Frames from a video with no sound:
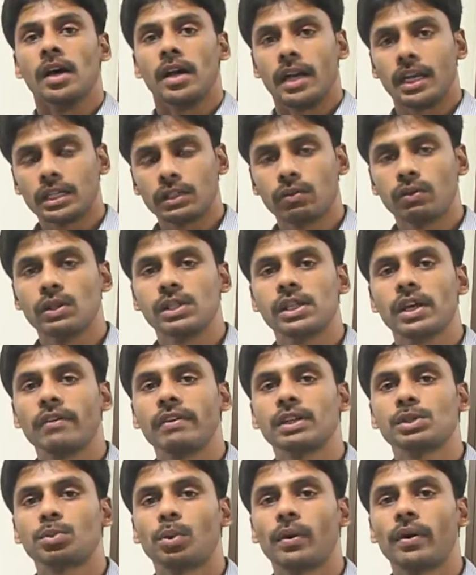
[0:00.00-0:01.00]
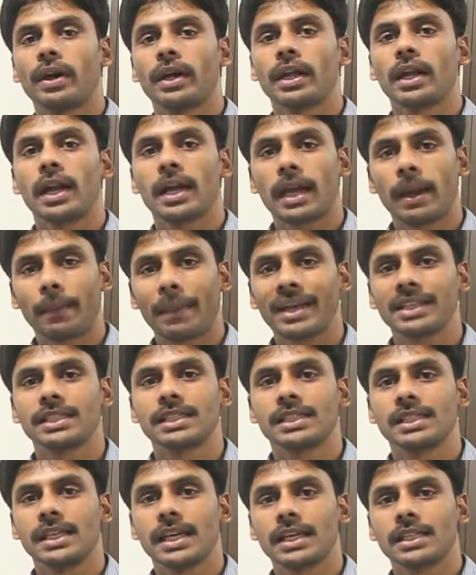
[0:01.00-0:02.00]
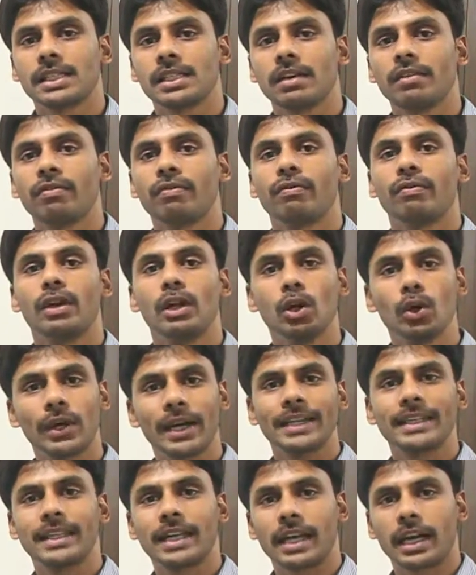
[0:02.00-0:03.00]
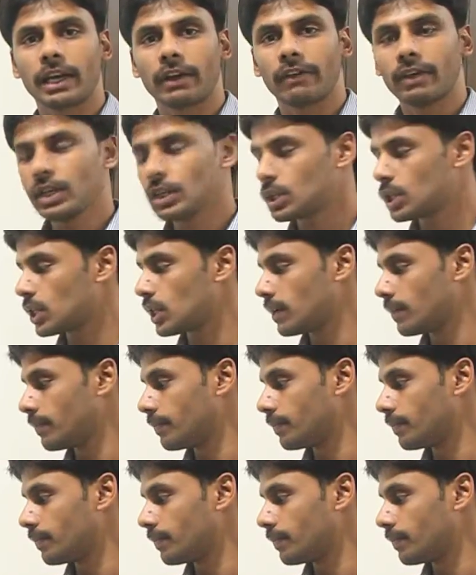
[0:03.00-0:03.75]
RESTful service provider like Apache CXF will look at the request,